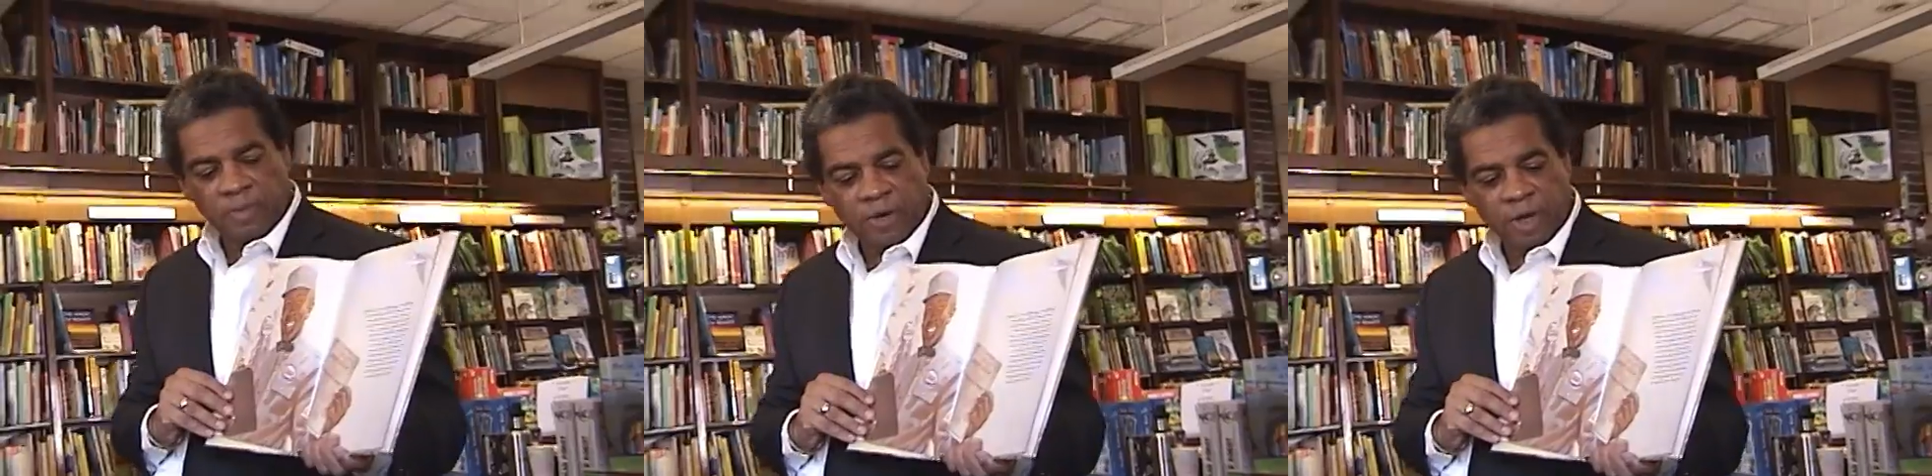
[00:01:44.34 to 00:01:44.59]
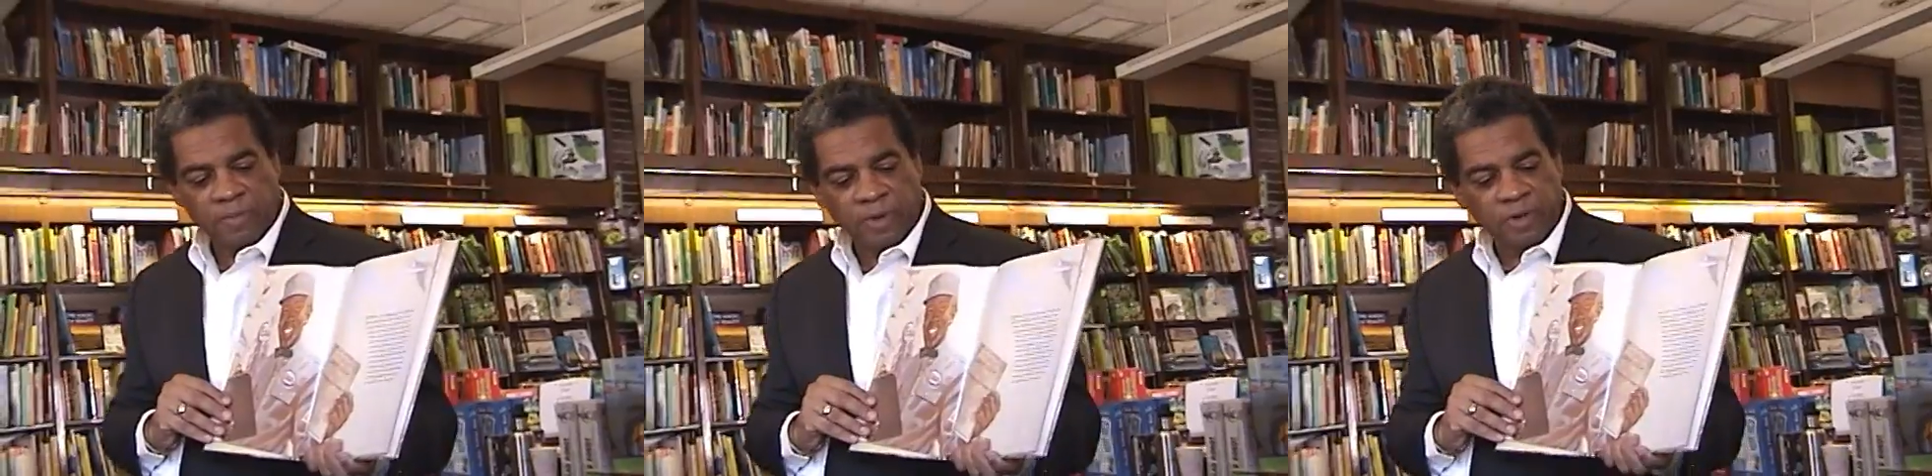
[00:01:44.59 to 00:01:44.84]

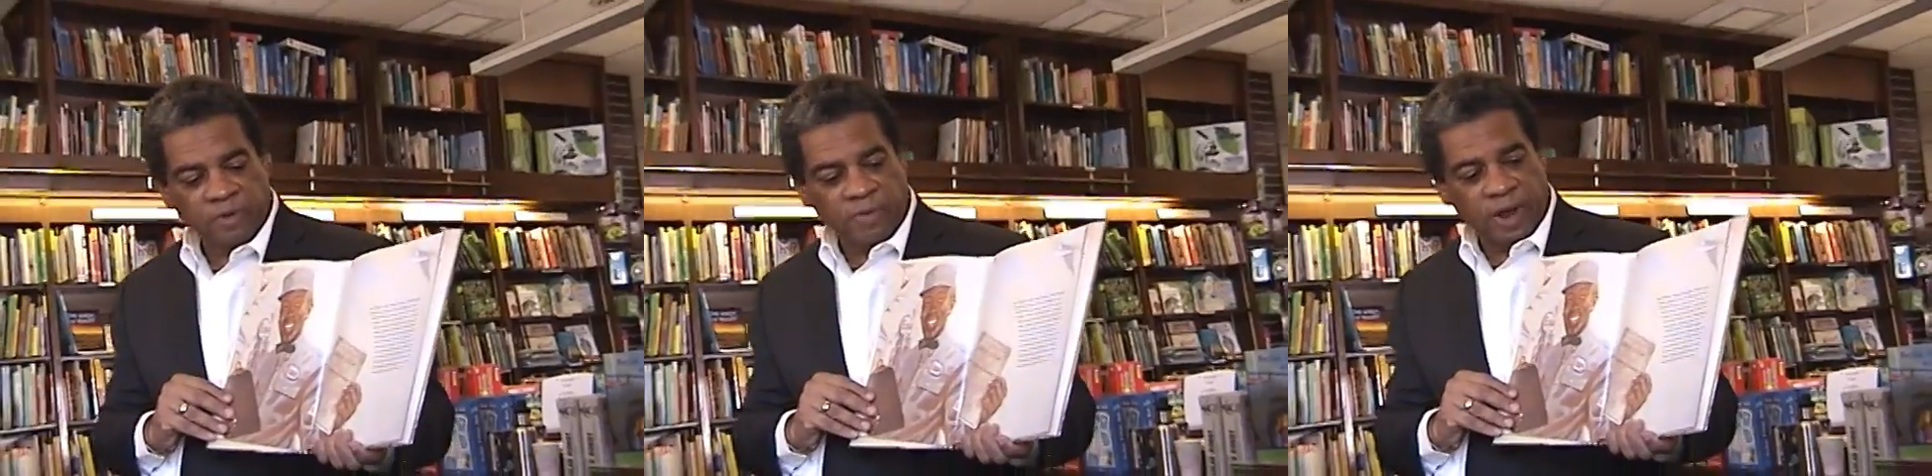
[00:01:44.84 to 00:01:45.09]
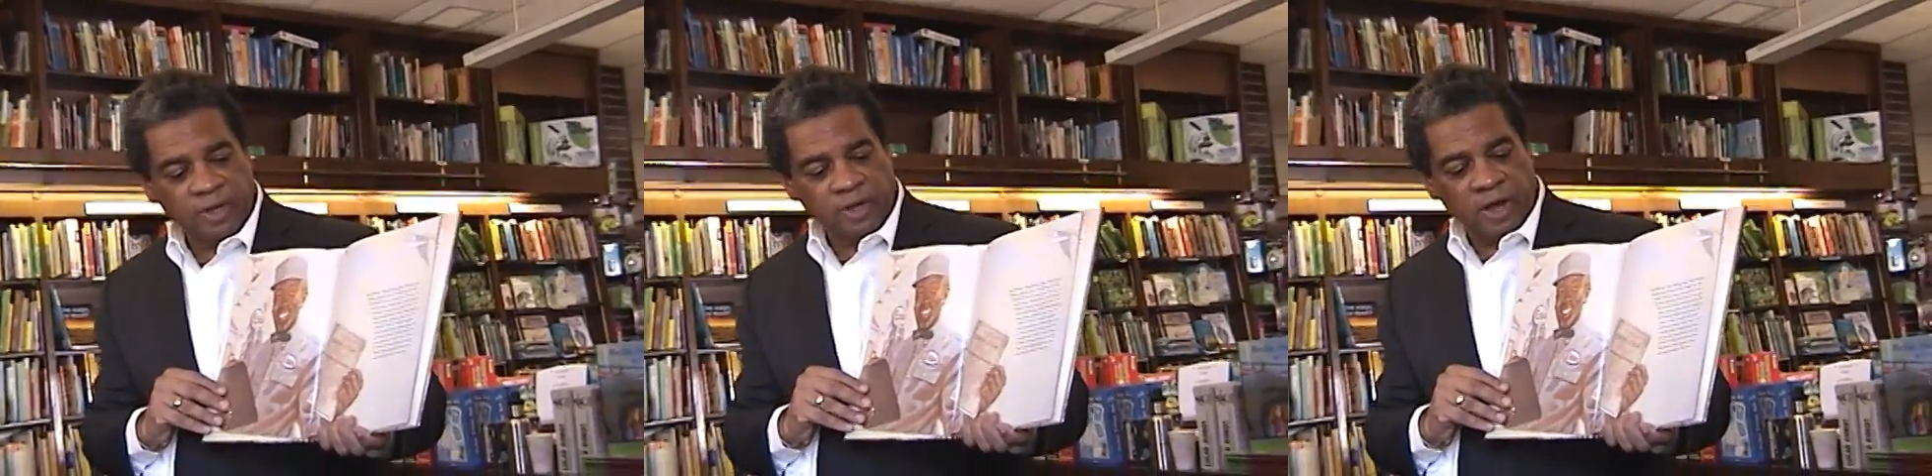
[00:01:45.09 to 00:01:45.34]
mailmen
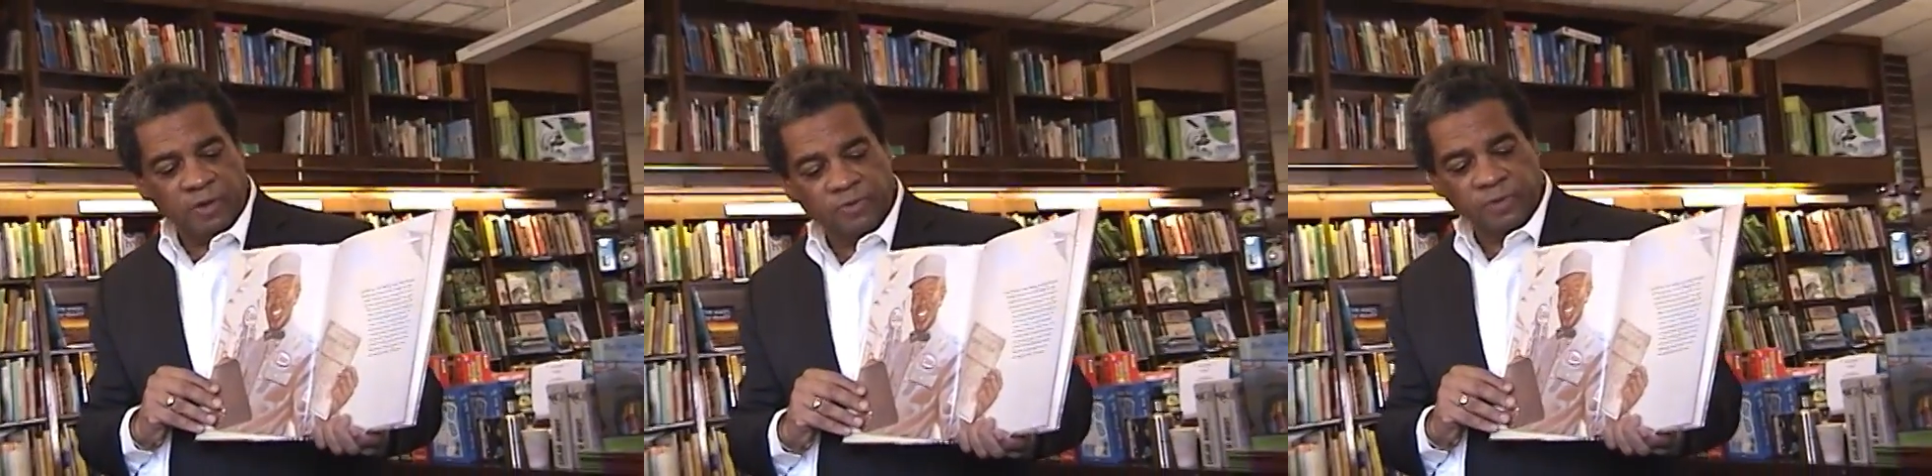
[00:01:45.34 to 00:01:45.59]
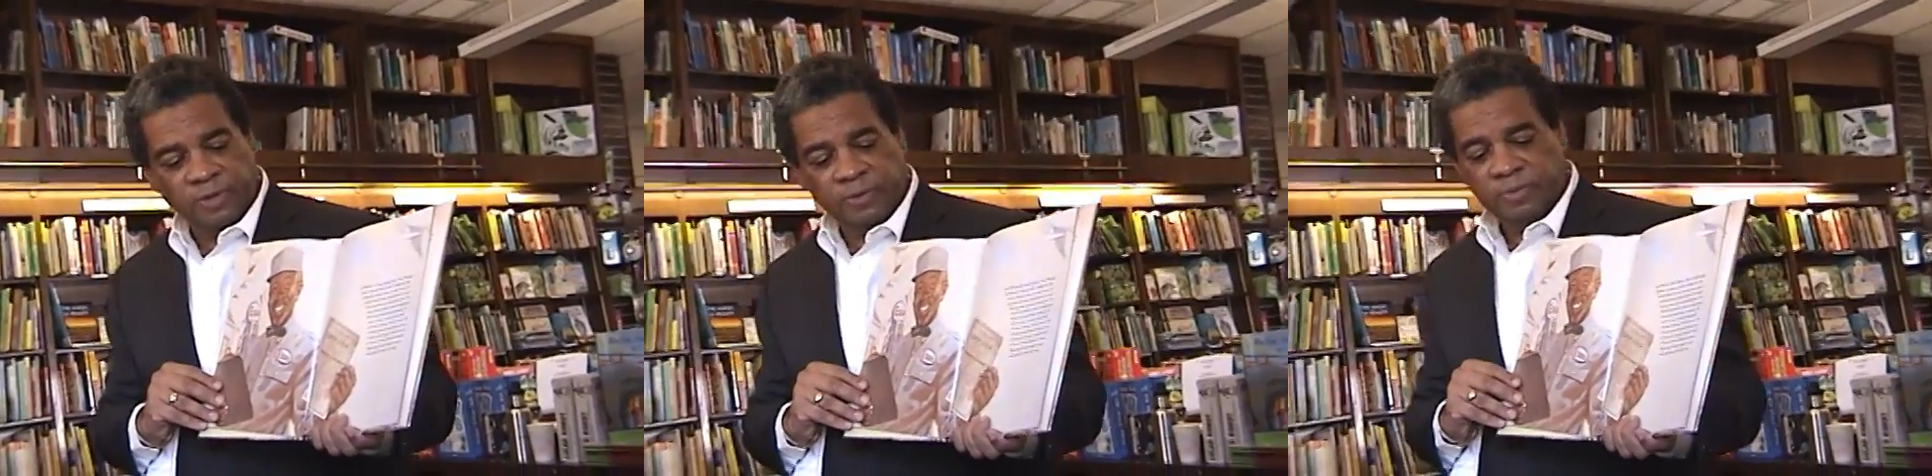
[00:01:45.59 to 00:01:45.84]
around the
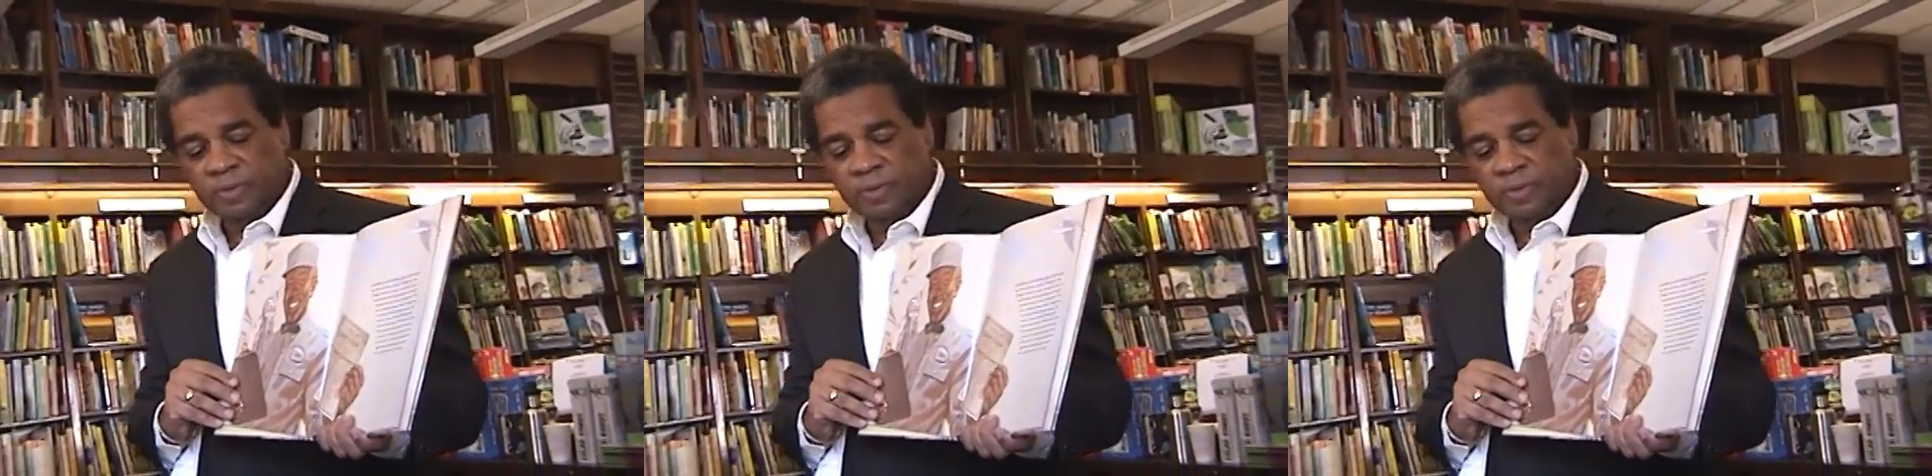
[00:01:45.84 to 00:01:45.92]
country.